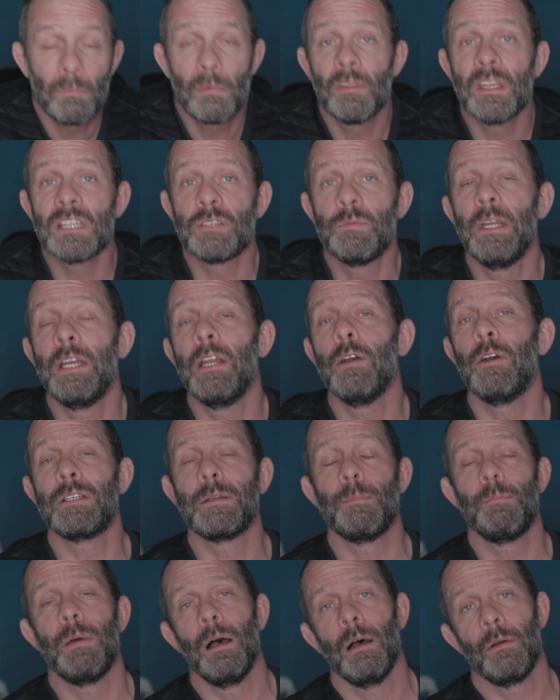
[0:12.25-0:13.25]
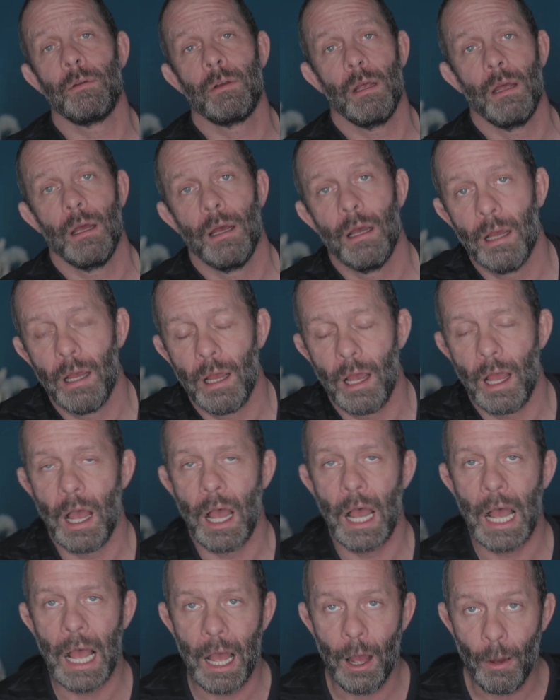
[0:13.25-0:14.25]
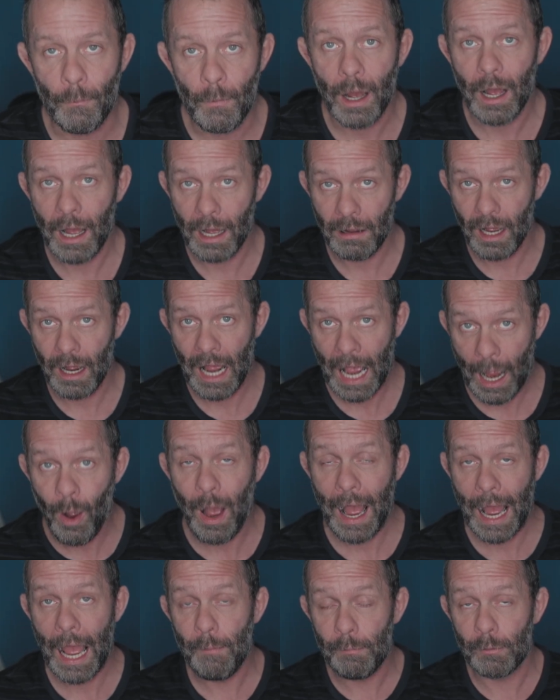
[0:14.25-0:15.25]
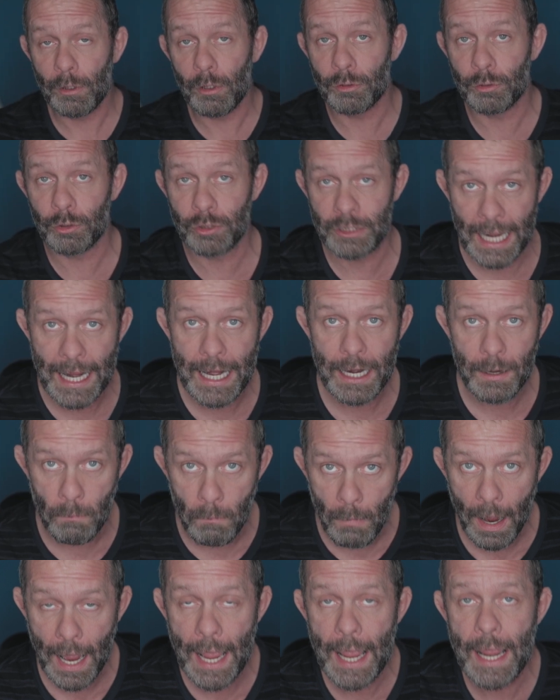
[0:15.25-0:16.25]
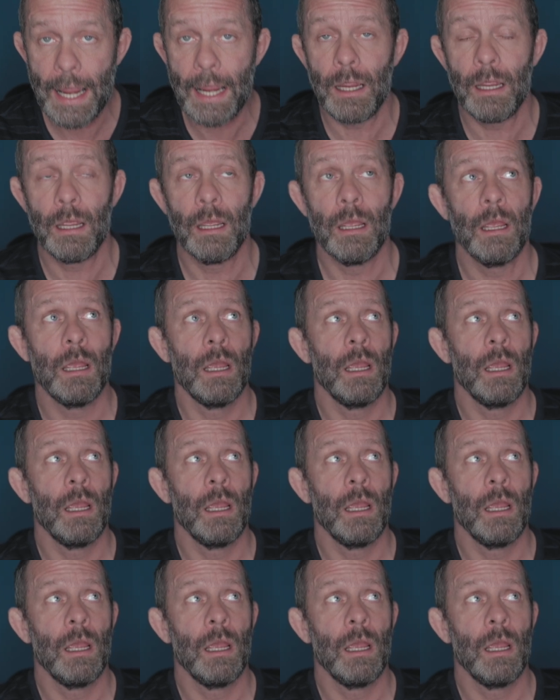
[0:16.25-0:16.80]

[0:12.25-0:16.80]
This video is about how I'm going to take my